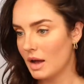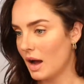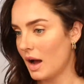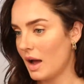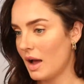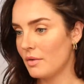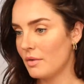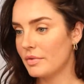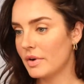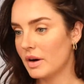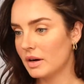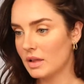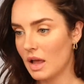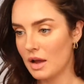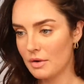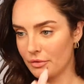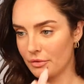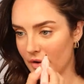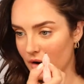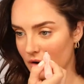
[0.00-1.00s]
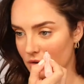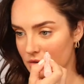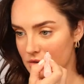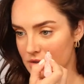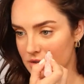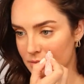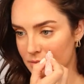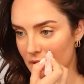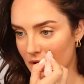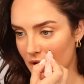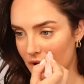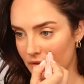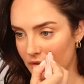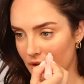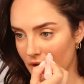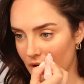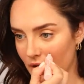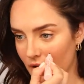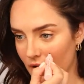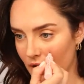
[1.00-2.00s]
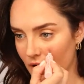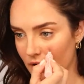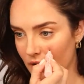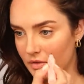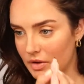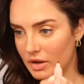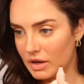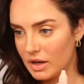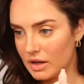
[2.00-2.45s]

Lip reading: I have very light freckles, but they get covered